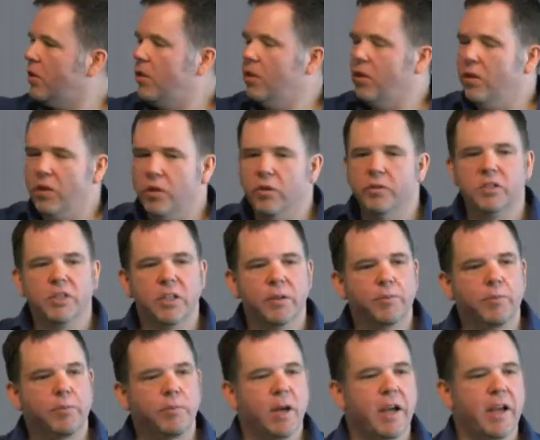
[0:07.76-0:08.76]
using
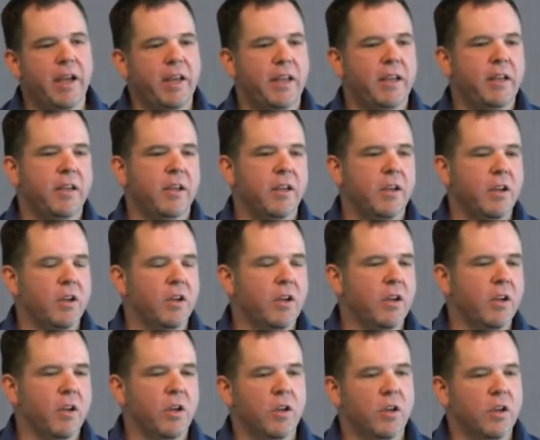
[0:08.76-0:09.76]
my
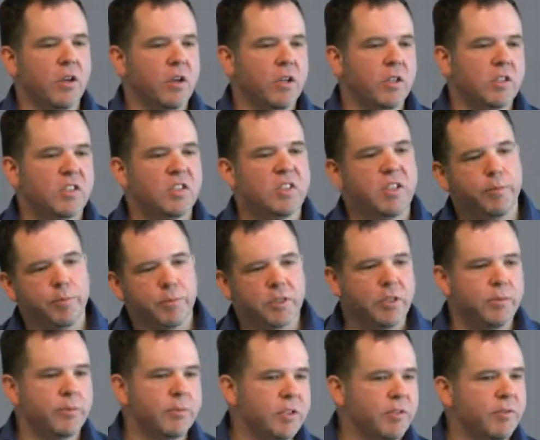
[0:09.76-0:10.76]

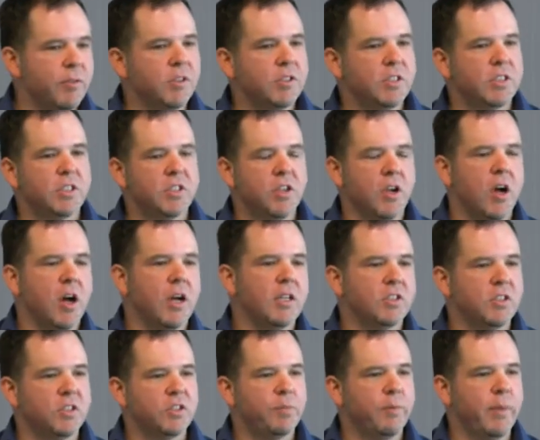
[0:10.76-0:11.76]
symptoms versus
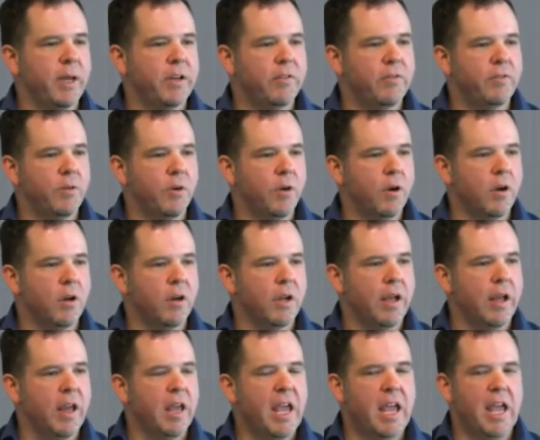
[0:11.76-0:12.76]
causes metaphor,
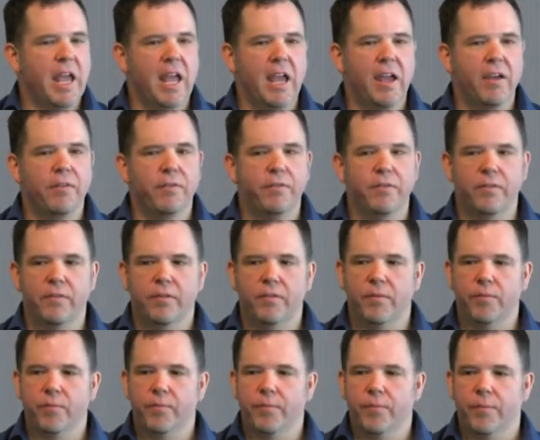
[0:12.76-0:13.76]
if
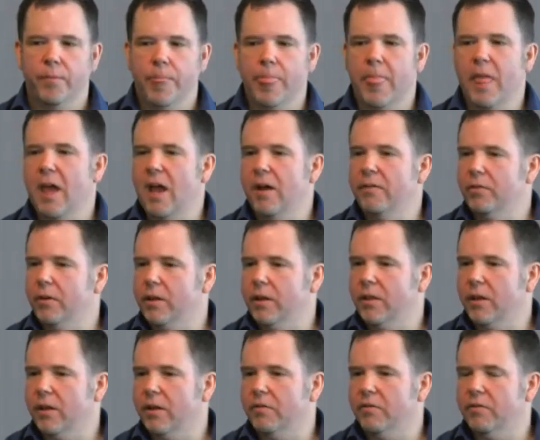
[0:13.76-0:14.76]

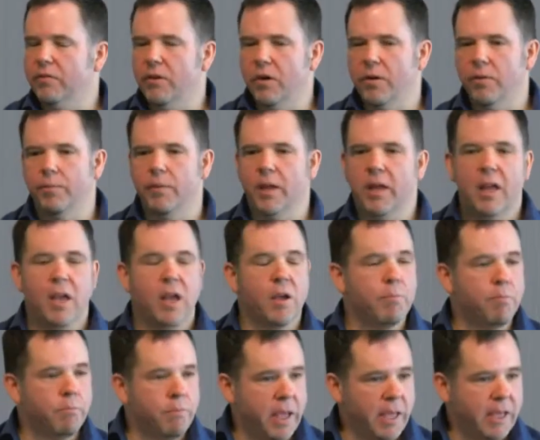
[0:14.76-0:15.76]
everything from
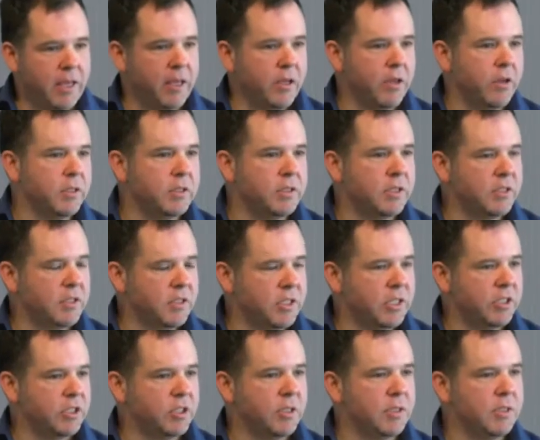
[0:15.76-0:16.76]
making good
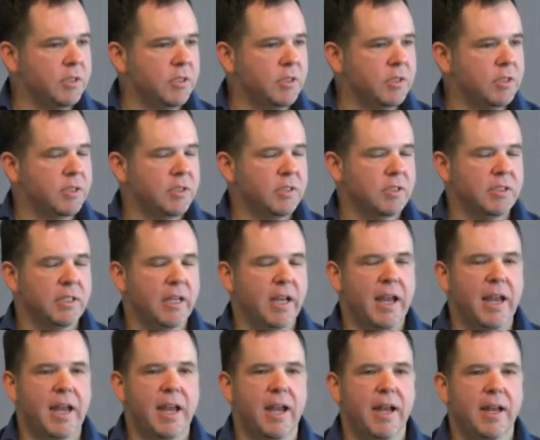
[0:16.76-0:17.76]
decisions
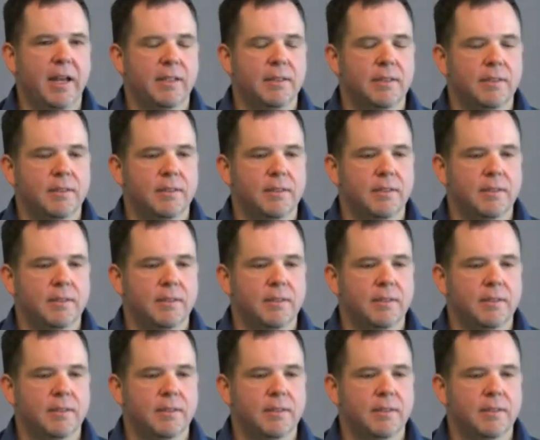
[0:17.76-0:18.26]
and